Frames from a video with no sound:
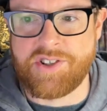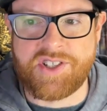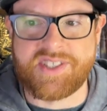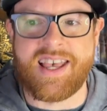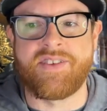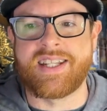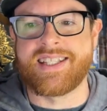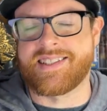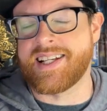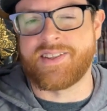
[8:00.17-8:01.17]
are
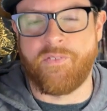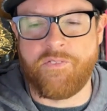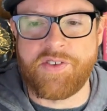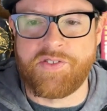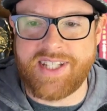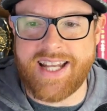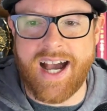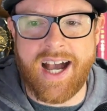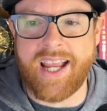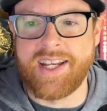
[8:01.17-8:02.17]

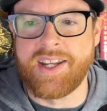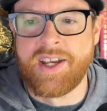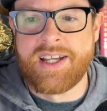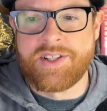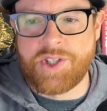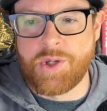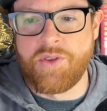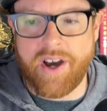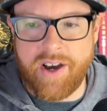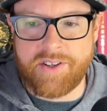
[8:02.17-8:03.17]
76-59 to
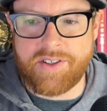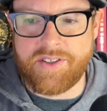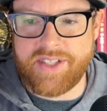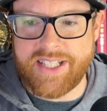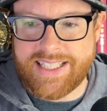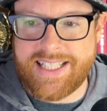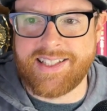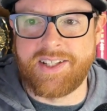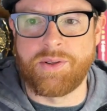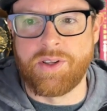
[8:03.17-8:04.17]
the under this season.
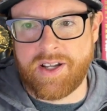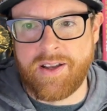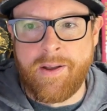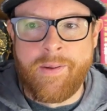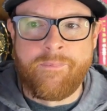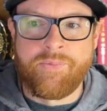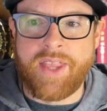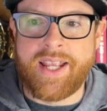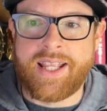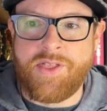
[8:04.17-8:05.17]
And you look
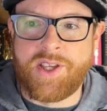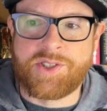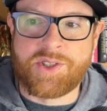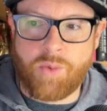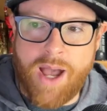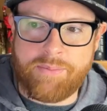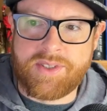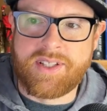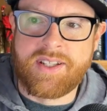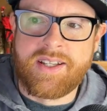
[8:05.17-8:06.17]
like they
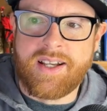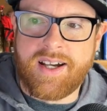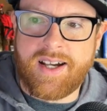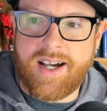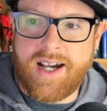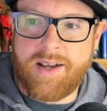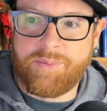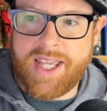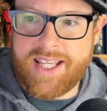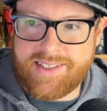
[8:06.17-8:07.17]
swept
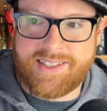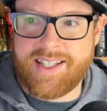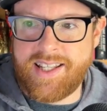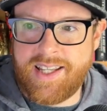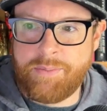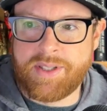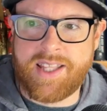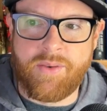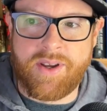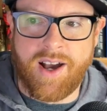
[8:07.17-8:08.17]
Kansas City, but
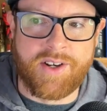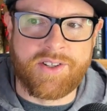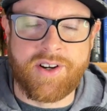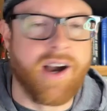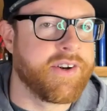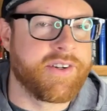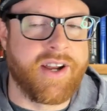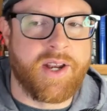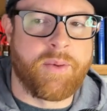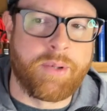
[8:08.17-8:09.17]
they went under
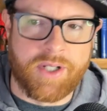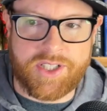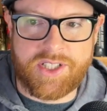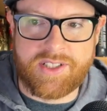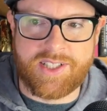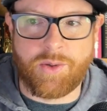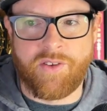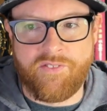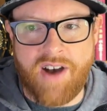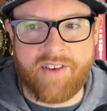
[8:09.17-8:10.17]
and a push. They
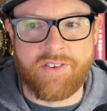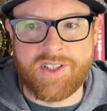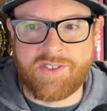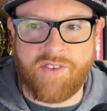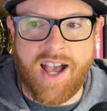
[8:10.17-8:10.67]
scored 5 runs